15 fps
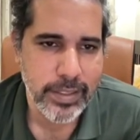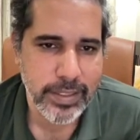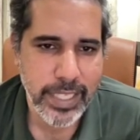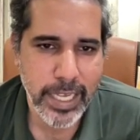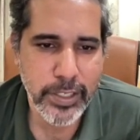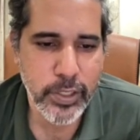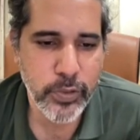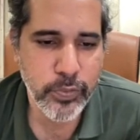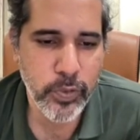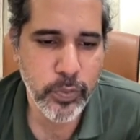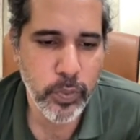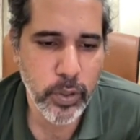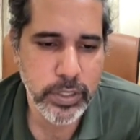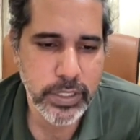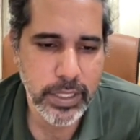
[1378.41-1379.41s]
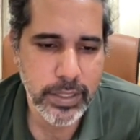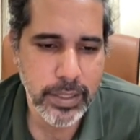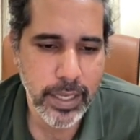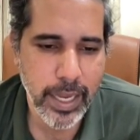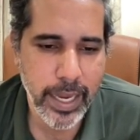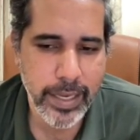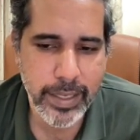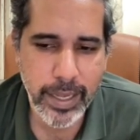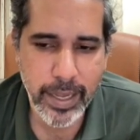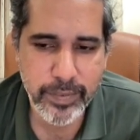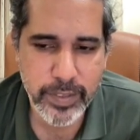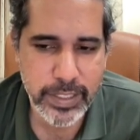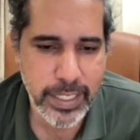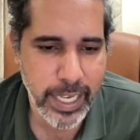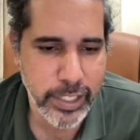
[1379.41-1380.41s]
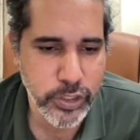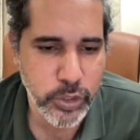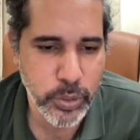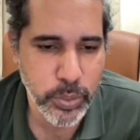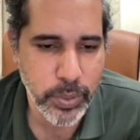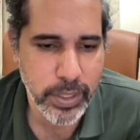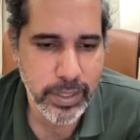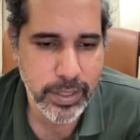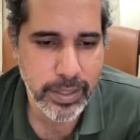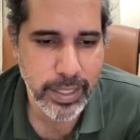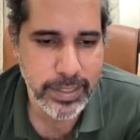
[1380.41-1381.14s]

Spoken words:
Thank you for watching, and I will catch you in the